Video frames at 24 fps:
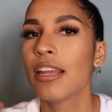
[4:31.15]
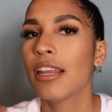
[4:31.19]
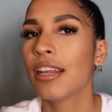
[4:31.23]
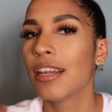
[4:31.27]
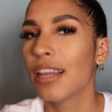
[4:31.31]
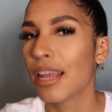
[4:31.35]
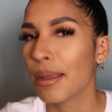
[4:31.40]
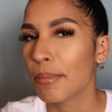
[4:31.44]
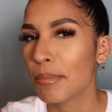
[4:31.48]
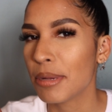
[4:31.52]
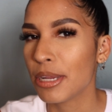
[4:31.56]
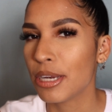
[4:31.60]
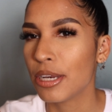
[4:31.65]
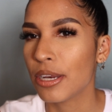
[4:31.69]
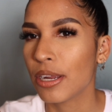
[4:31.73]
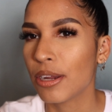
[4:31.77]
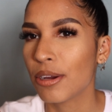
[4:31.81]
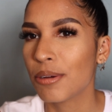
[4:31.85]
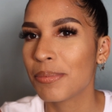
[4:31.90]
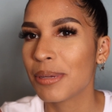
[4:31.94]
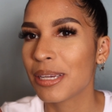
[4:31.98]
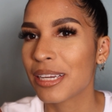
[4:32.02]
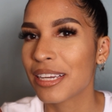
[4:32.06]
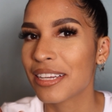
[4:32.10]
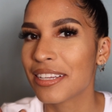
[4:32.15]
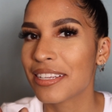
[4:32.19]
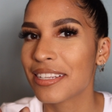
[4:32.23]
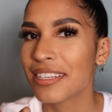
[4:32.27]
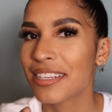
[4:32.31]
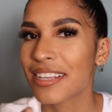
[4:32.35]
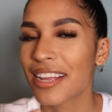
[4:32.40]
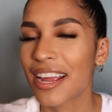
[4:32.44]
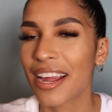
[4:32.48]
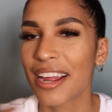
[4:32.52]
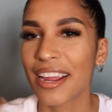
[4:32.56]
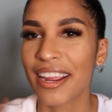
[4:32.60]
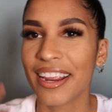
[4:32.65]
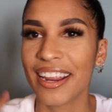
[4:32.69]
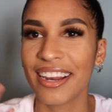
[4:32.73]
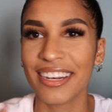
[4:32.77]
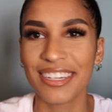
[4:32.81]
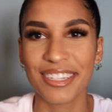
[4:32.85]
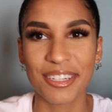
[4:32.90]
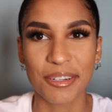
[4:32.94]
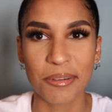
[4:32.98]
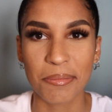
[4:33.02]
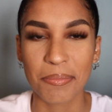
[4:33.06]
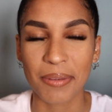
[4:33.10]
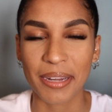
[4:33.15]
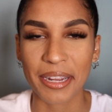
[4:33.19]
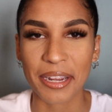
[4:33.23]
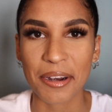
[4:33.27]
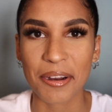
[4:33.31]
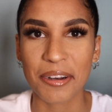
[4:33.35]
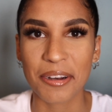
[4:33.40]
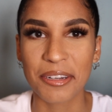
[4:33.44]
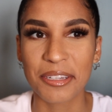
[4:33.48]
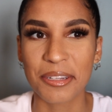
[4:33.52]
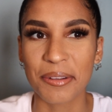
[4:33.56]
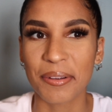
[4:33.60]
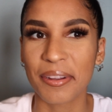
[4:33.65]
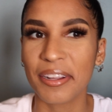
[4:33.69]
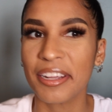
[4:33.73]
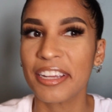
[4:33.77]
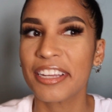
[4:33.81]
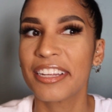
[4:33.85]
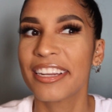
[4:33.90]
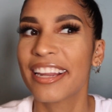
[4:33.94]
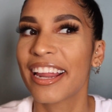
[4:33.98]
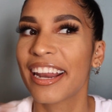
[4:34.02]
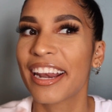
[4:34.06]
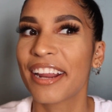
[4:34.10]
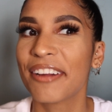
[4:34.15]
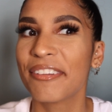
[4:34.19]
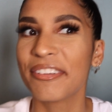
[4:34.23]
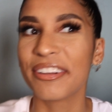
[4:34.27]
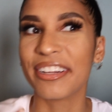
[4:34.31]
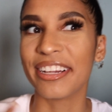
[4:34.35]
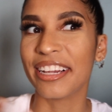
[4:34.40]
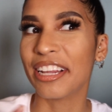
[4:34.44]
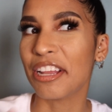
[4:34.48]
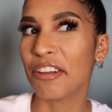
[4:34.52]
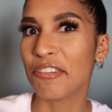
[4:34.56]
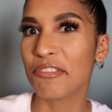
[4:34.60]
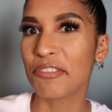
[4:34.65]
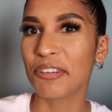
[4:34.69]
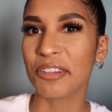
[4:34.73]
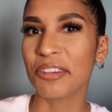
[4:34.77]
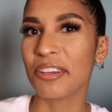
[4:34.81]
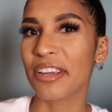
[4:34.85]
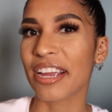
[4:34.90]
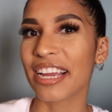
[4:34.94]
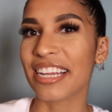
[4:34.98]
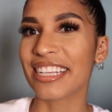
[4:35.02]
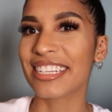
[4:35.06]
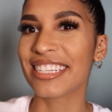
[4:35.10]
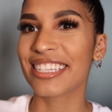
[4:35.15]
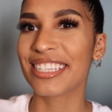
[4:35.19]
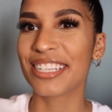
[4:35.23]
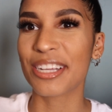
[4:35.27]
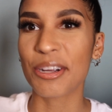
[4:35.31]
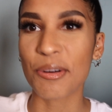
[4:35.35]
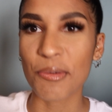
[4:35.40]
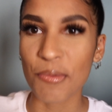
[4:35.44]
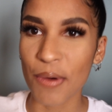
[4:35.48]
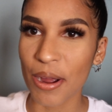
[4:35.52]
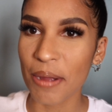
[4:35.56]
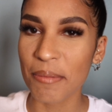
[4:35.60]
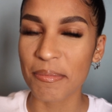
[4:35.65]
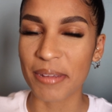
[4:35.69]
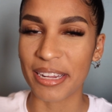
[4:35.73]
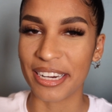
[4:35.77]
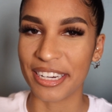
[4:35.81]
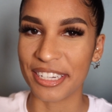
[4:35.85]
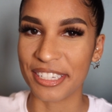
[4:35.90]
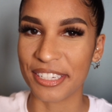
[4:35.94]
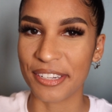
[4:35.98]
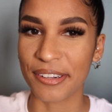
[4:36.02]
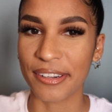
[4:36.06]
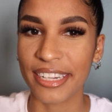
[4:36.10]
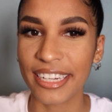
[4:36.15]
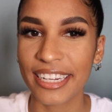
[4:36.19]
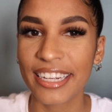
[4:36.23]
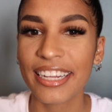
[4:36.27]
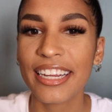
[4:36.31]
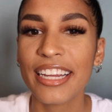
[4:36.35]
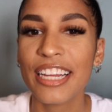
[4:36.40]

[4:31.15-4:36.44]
let me know because I do plan on doing it and I would love for you guys to want me to do it.